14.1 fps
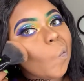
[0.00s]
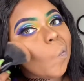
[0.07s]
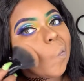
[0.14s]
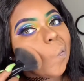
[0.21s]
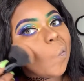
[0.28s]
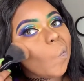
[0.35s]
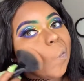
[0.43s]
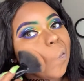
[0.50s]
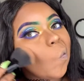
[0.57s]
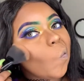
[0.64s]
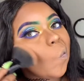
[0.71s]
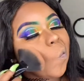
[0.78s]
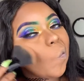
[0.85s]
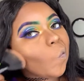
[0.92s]
Not highlight. Did
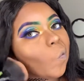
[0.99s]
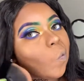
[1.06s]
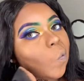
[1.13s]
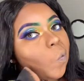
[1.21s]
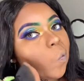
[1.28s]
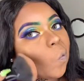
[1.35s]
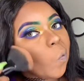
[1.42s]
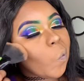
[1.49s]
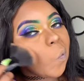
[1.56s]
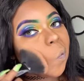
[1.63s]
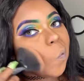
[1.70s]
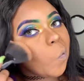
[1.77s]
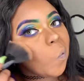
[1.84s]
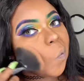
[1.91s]
I say highlight? I
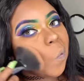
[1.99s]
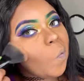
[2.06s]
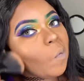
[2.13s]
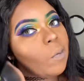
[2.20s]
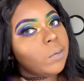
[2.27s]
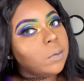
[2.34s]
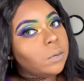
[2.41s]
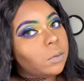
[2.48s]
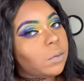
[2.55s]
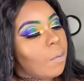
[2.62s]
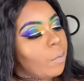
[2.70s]
mean glow, okay?